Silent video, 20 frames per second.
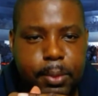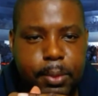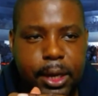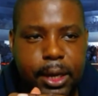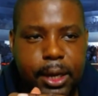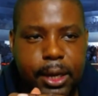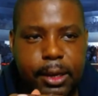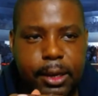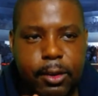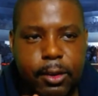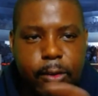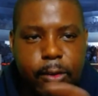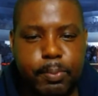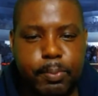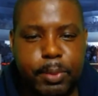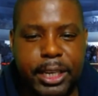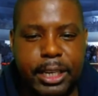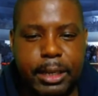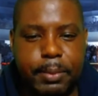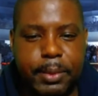on
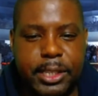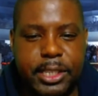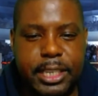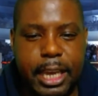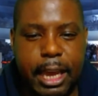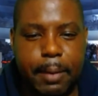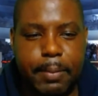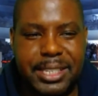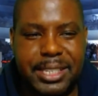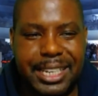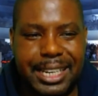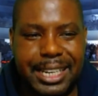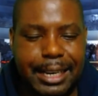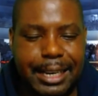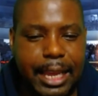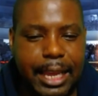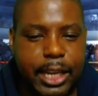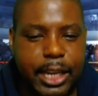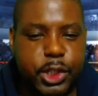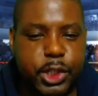BWTM. It's a
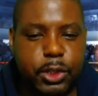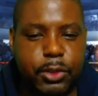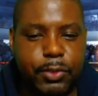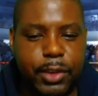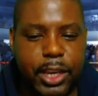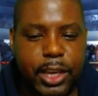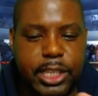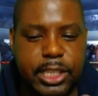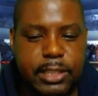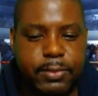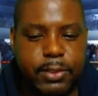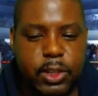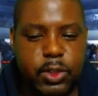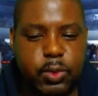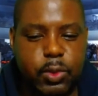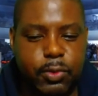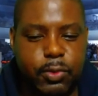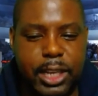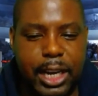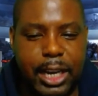collection of interviews
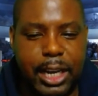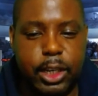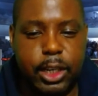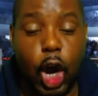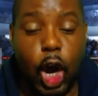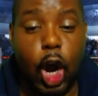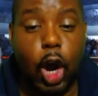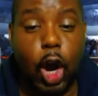we've done